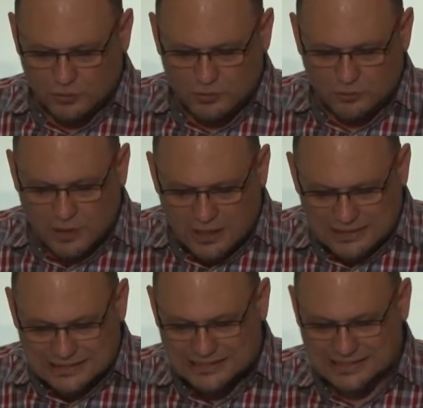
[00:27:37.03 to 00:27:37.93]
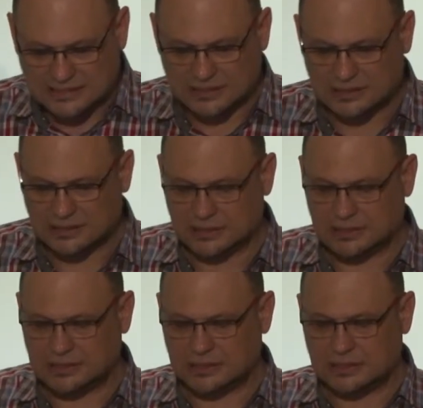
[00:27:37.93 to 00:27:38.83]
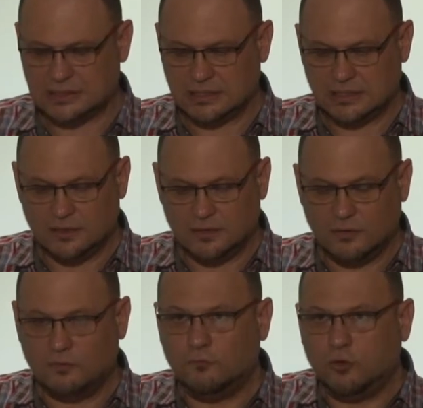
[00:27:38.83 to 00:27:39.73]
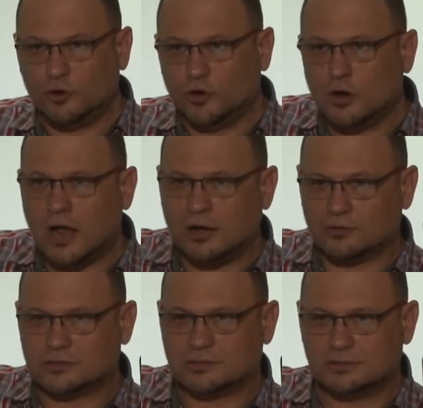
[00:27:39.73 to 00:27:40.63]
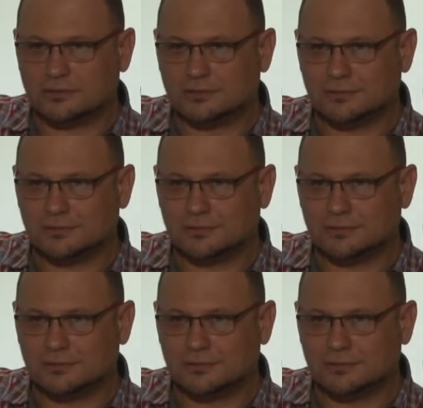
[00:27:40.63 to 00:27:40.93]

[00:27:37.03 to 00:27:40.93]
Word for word: runs for your house.